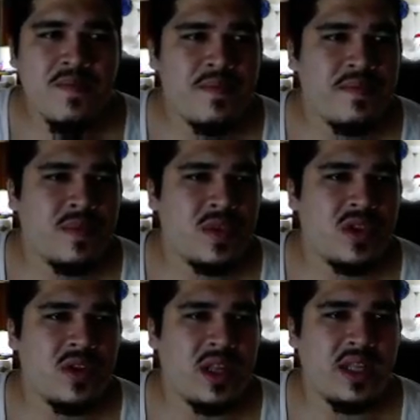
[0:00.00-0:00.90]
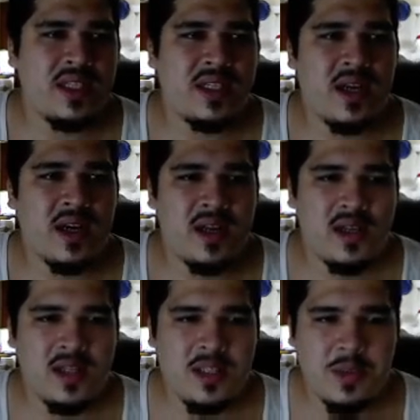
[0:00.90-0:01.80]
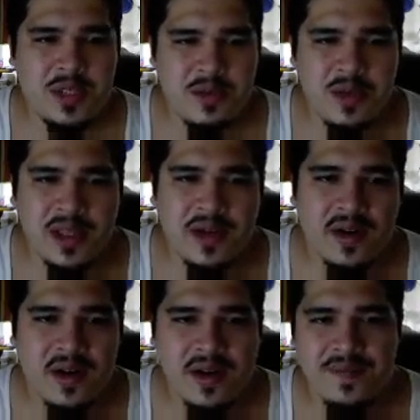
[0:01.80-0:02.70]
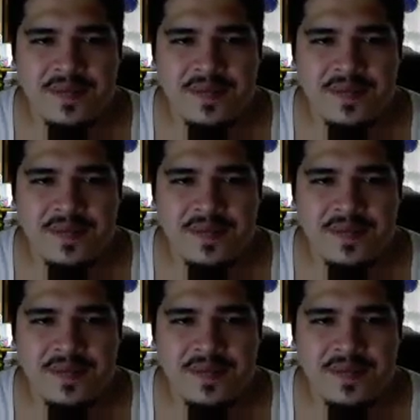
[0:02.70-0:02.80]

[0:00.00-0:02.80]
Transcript: So let's put some cleaner on it,